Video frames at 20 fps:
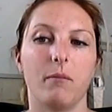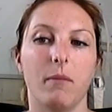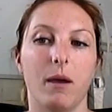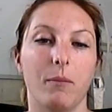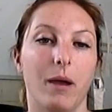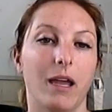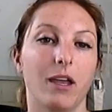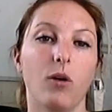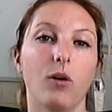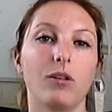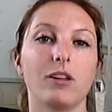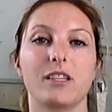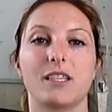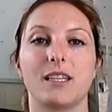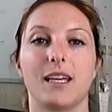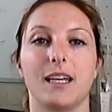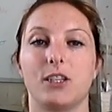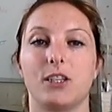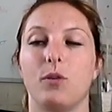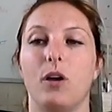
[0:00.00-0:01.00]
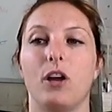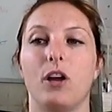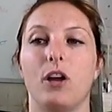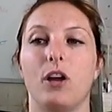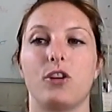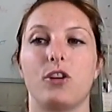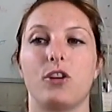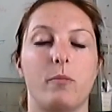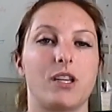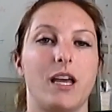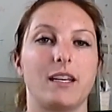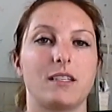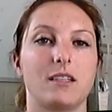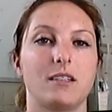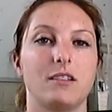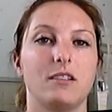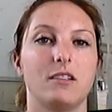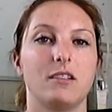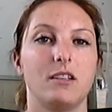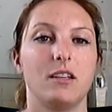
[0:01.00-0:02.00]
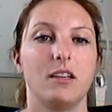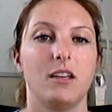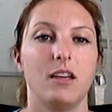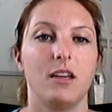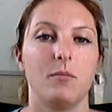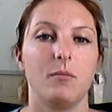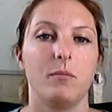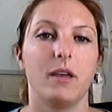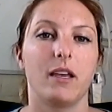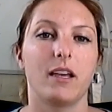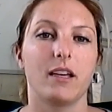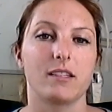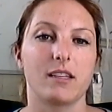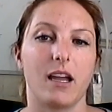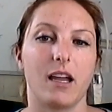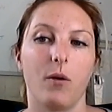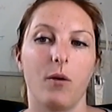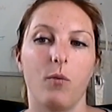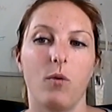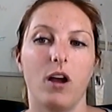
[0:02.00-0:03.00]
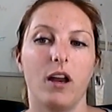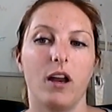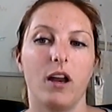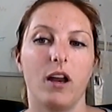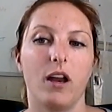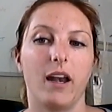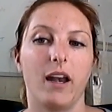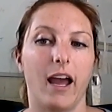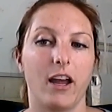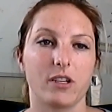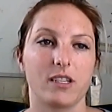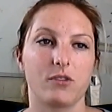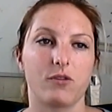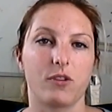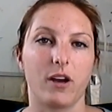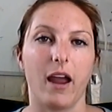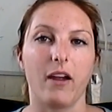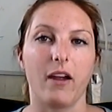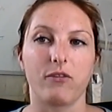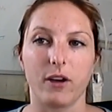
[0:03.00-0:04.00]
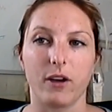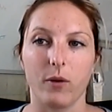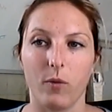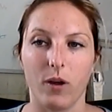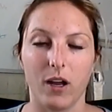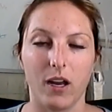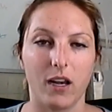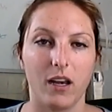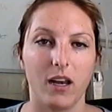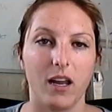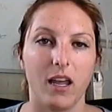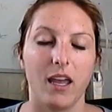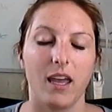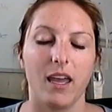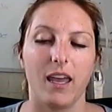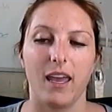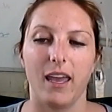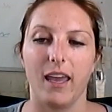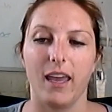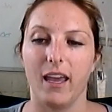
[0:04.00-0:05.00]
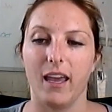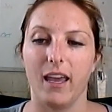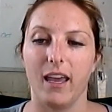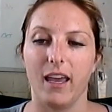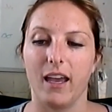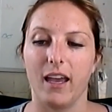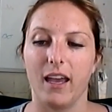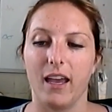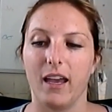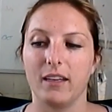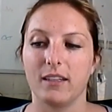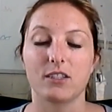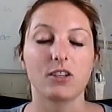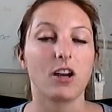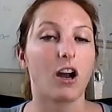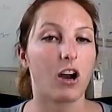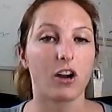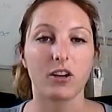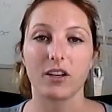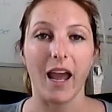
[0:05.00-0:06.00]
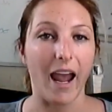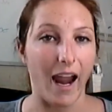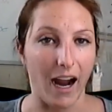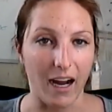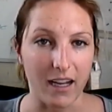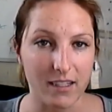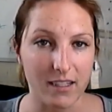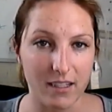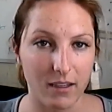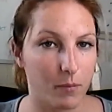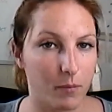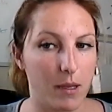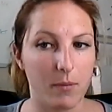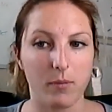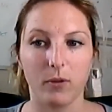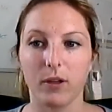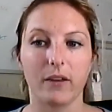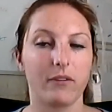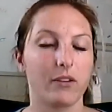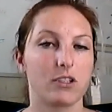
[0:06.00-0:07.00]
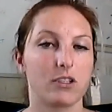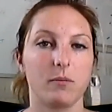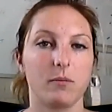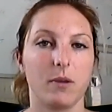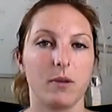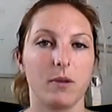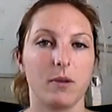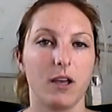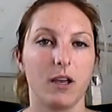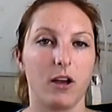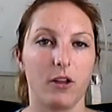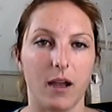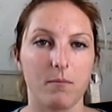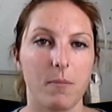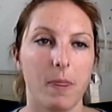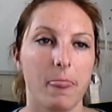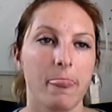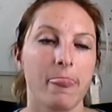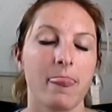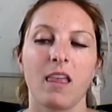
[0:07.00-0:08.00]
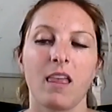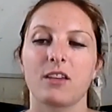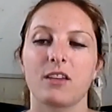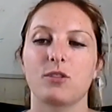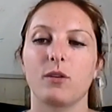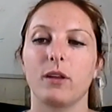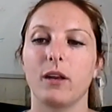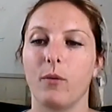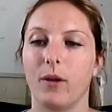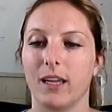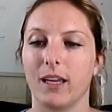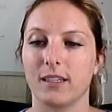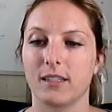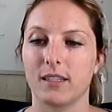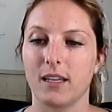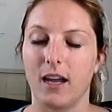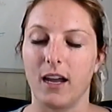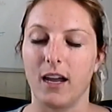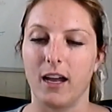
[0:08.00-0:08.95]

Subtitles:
my goal is to get to 100% because I want addresses for everyone. Yeah. And it's not hard to ask. People give it to me all the time. So anyways,